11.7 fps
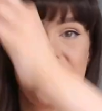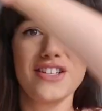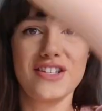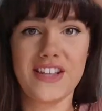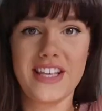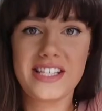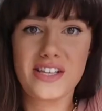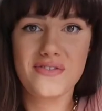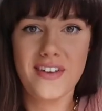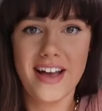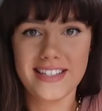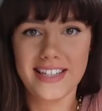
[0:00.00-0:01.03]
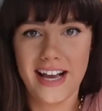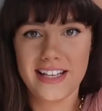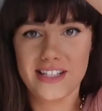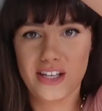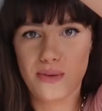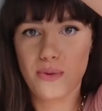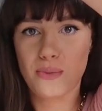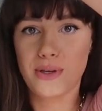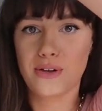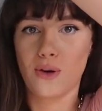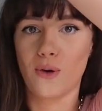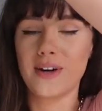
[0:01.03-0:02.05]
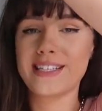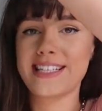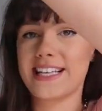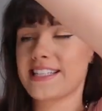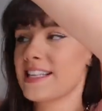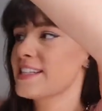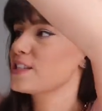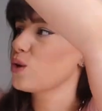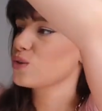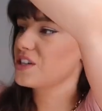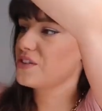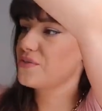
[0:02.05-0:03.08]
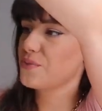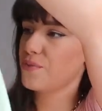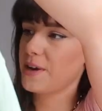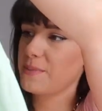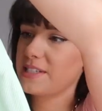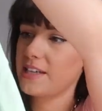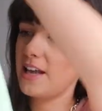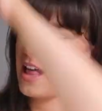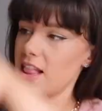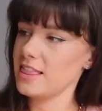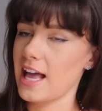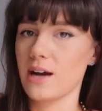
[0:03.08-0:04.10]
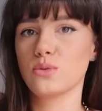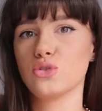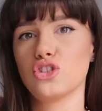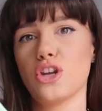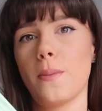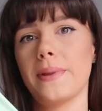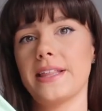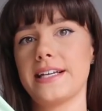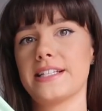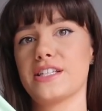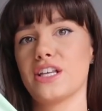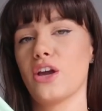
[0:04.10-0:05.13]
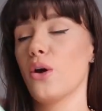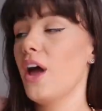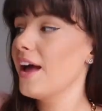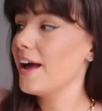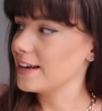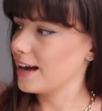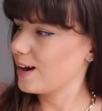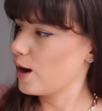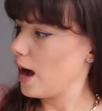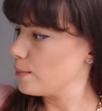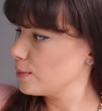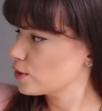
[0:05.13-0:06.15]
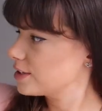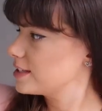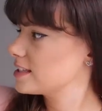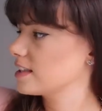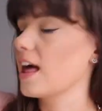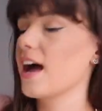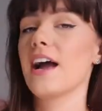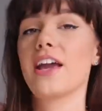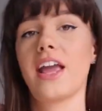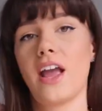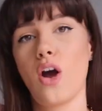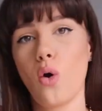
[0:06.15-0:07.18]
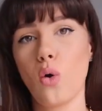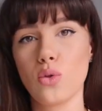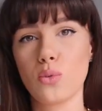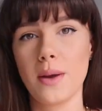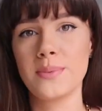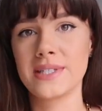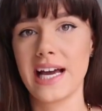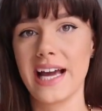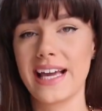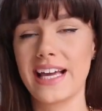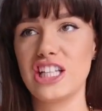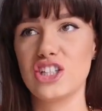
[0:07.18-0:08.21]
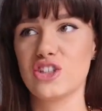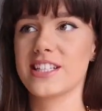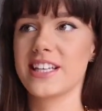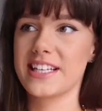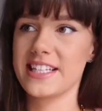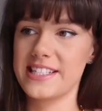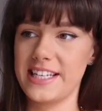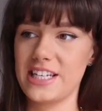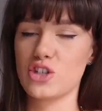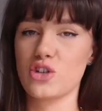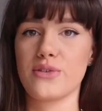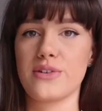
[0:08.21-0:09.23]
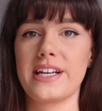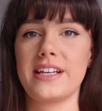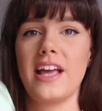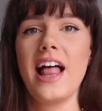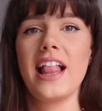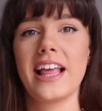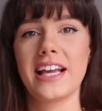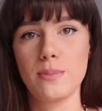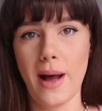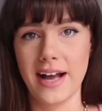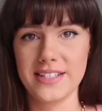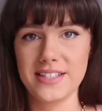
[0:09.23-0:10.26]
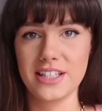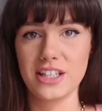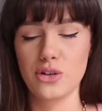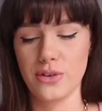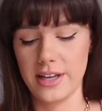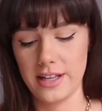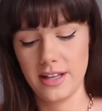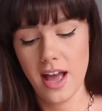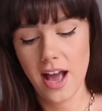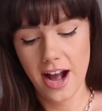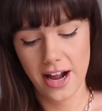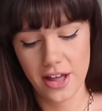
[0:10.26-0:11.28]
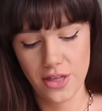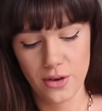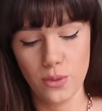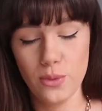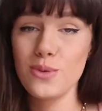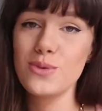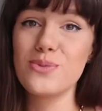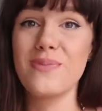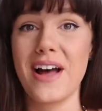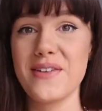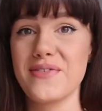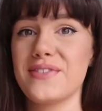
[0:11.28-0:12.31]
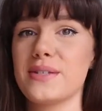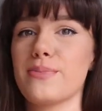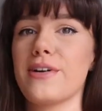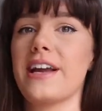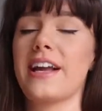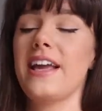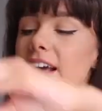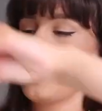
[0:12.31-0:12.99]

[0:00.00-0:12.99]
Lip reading: So this first item we got is this sort of ribbed lounge play suit. Now I'm not going to lie, on the website it looked like a sage green, like a pastely green, and I thought ooh, perfect for spring.